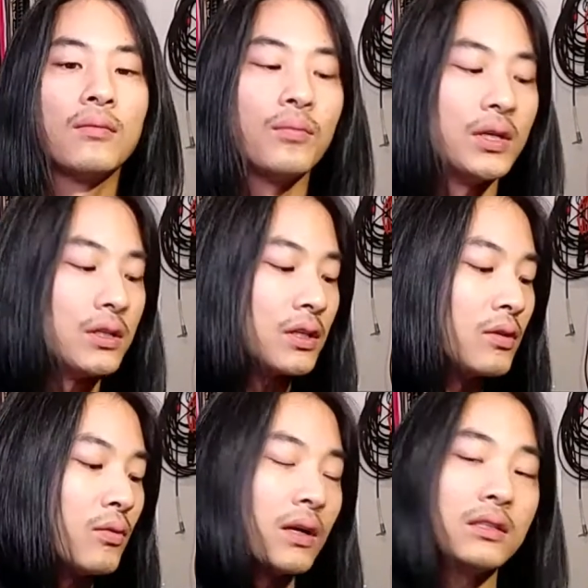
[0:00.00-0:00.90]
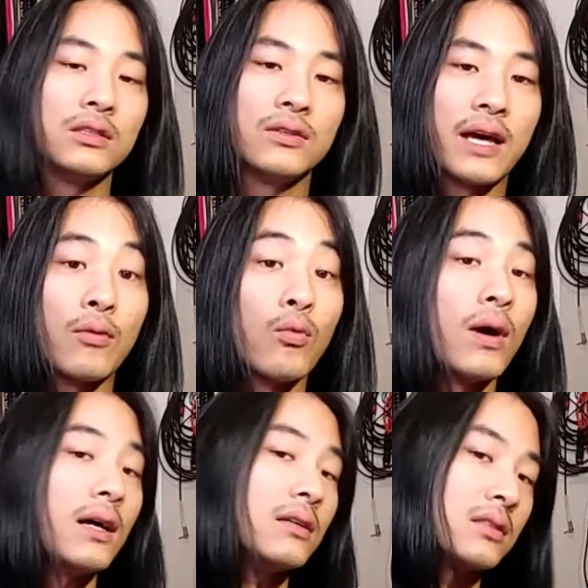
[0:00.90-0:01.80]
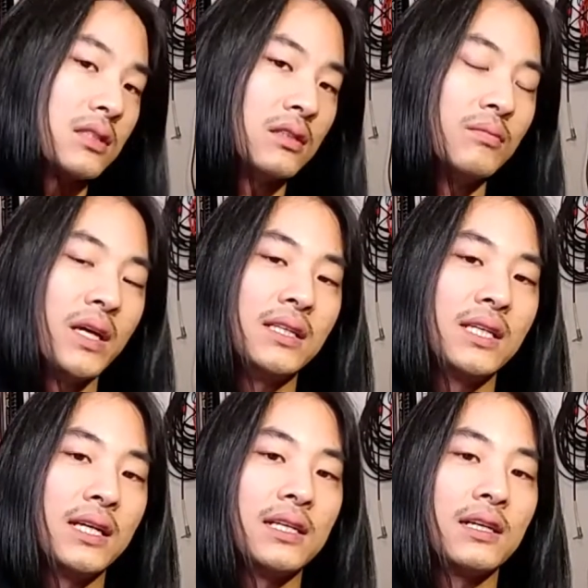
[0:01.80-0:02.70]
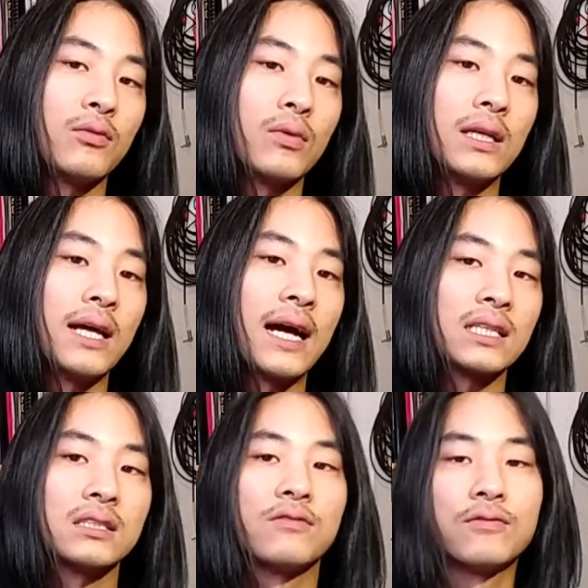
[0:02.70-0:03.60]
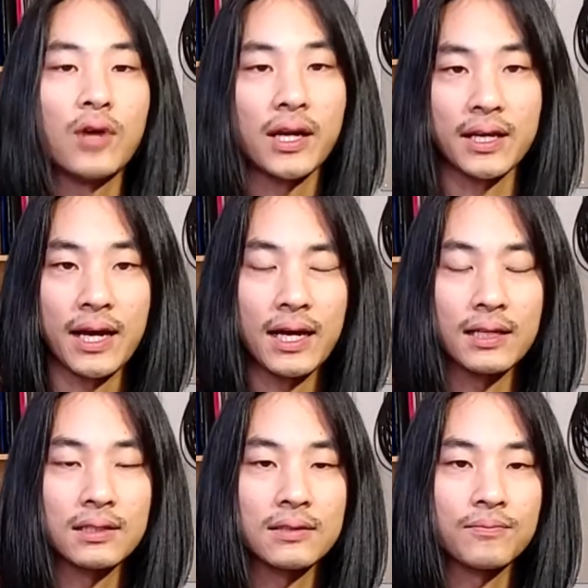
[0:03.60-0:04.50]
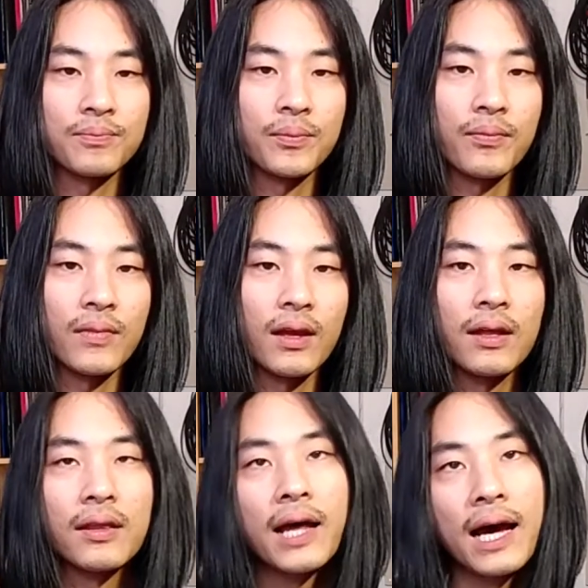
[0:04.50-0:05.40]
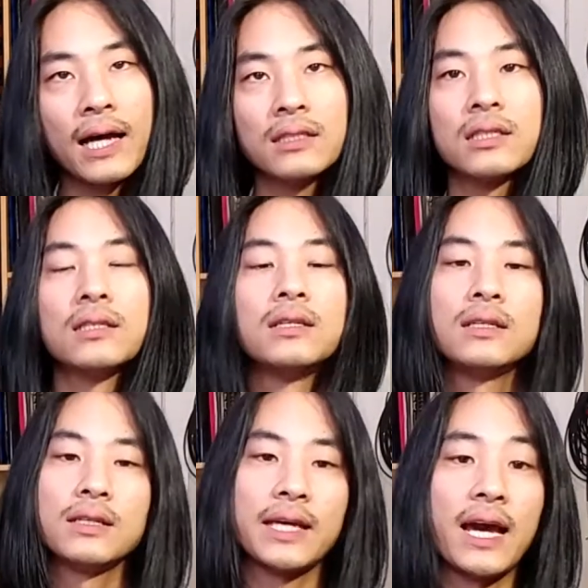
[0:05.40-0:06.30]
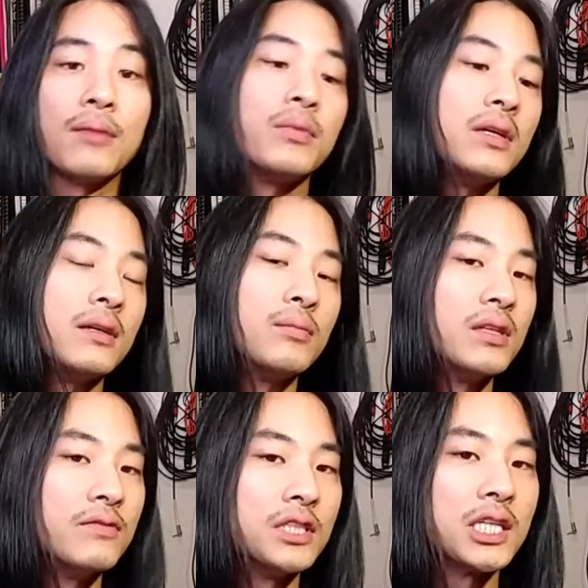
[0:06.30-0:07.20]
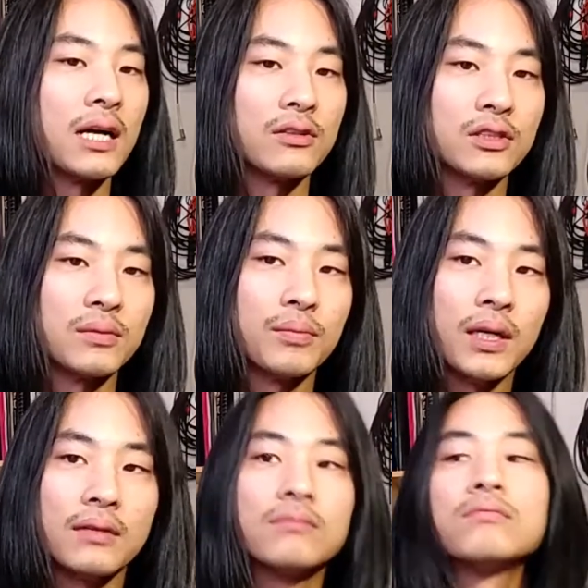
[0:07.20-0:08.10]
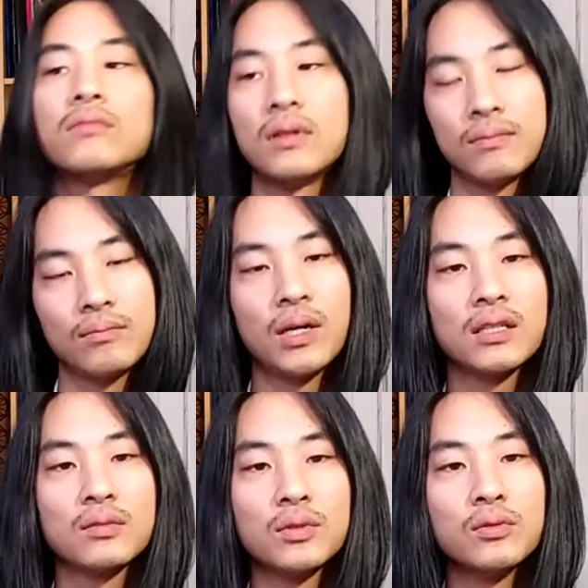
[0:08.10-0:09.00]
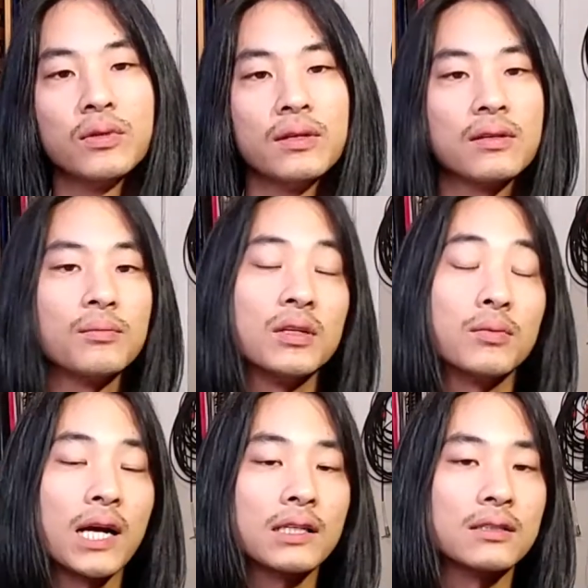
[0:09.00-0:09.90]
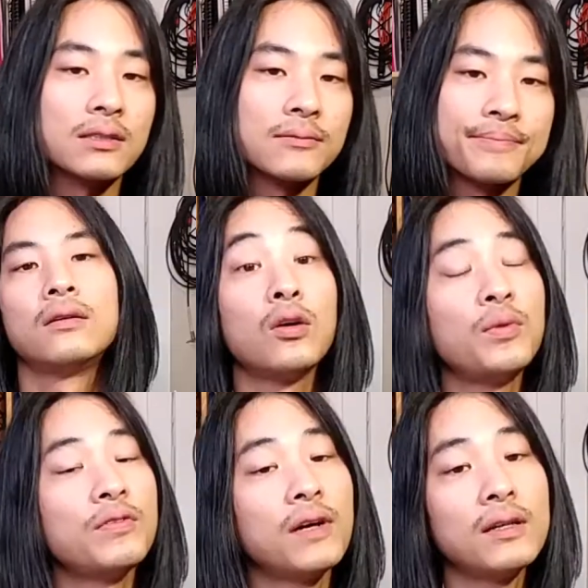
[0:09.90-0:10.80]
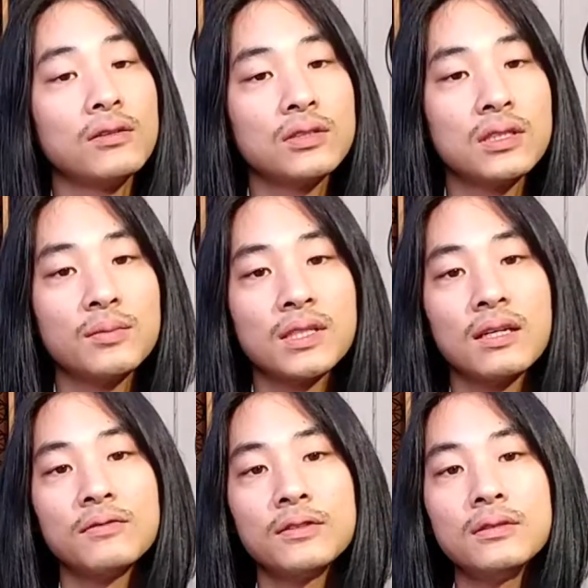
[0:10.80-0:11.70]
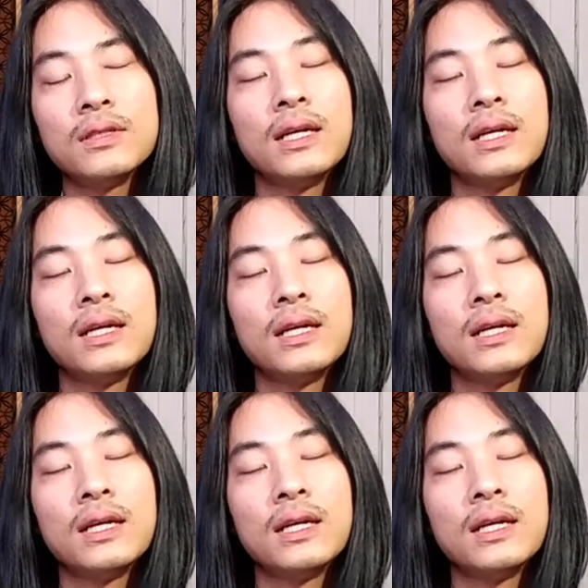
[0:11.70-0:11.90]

But you're going to want to do that while still maintaining a relaxed fretting hand. And that can be a bit of a challenge, but possible with a bit of practice. I hope you find those tips helpful,